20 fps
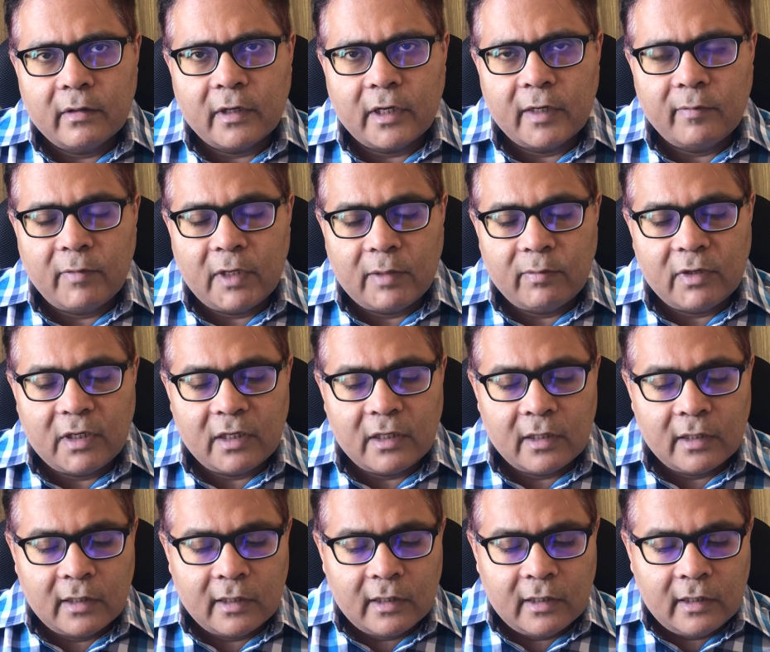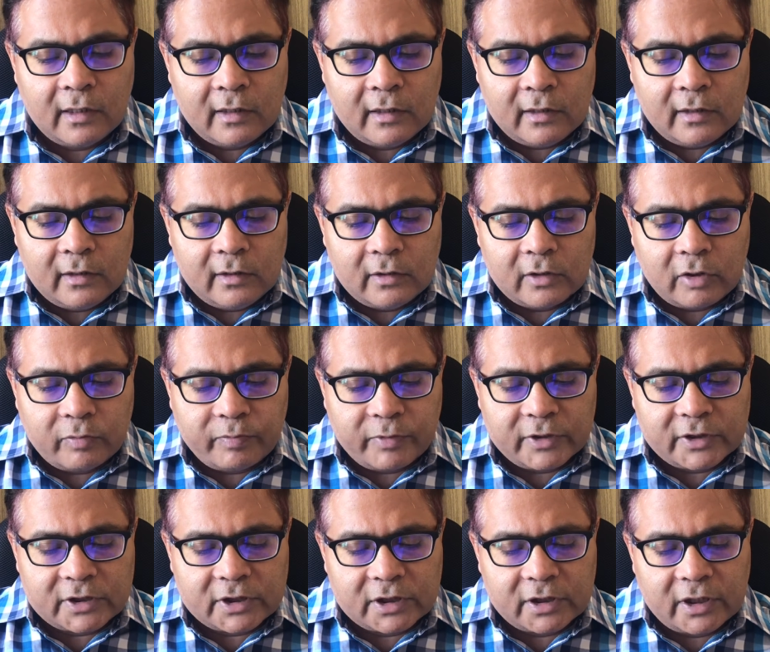and maybe the
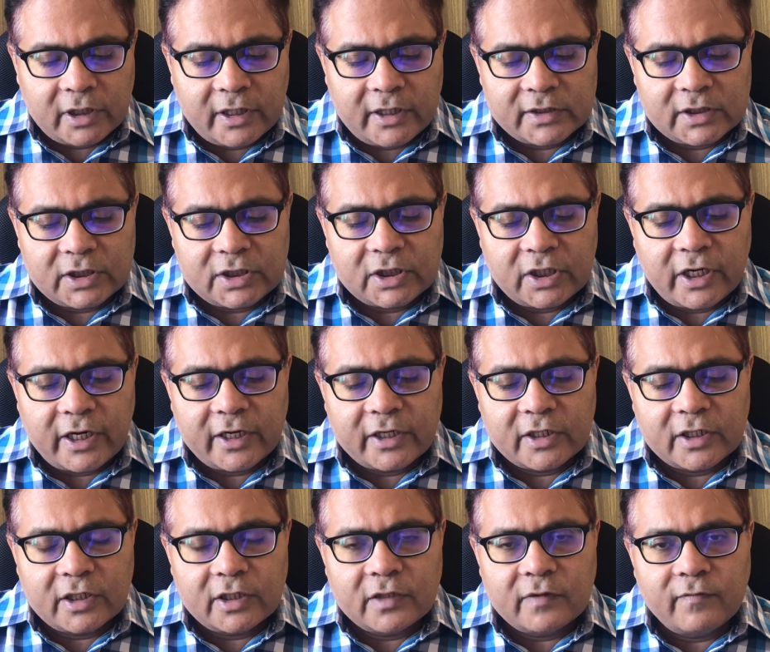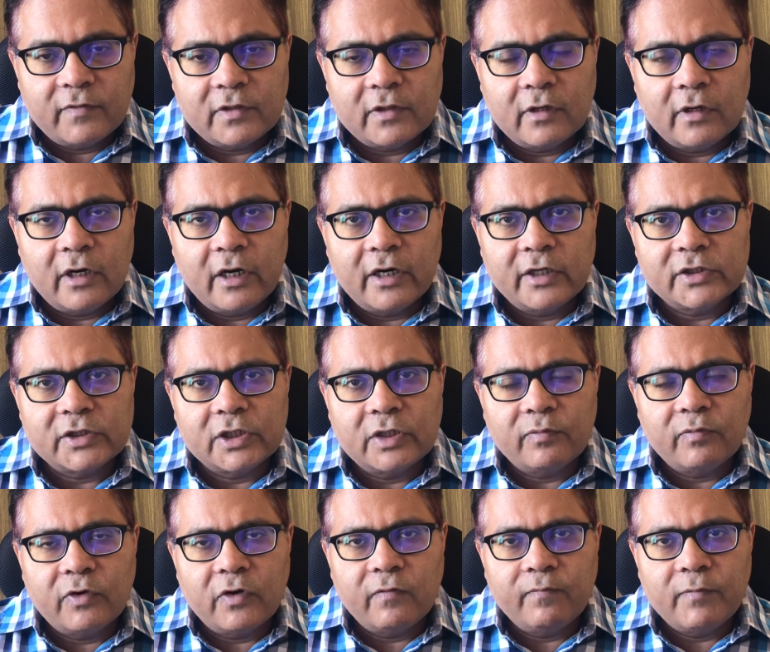person has interacted with a large
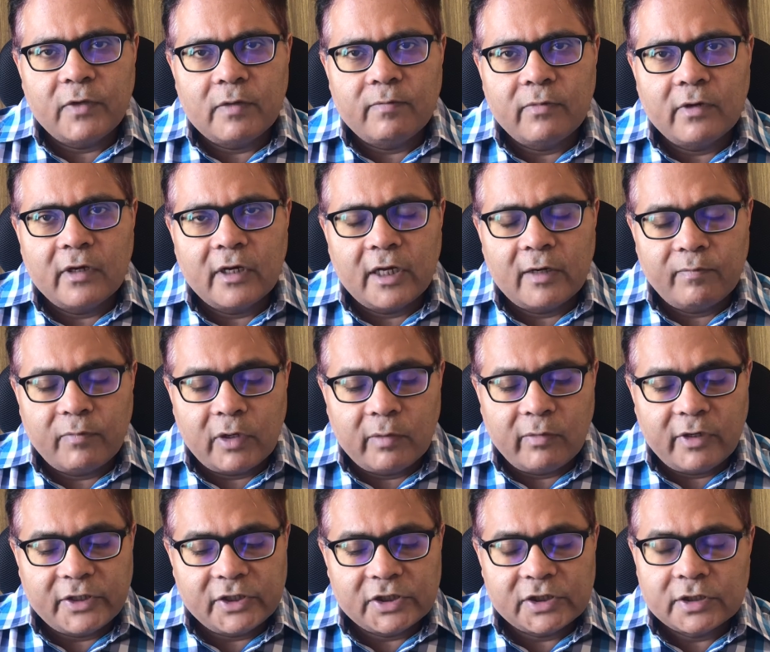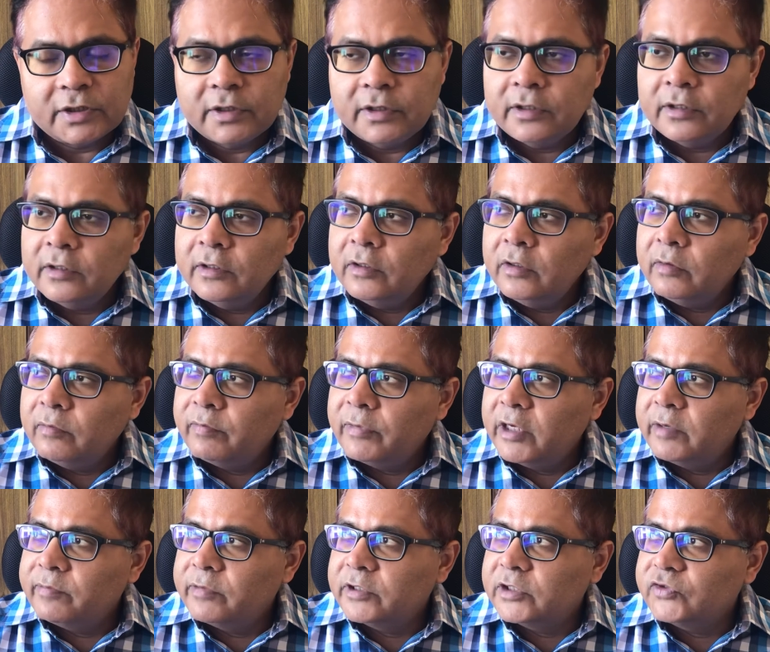number of people and published
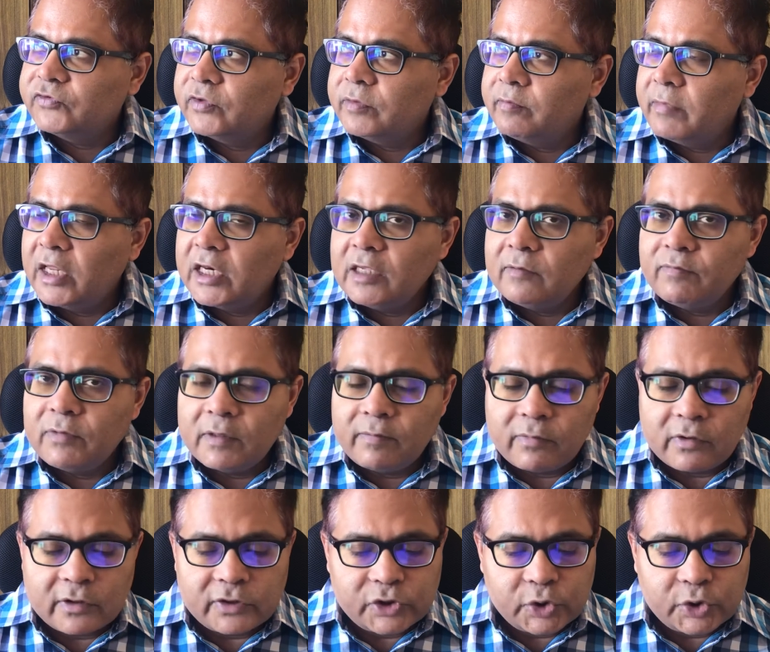papers with many people.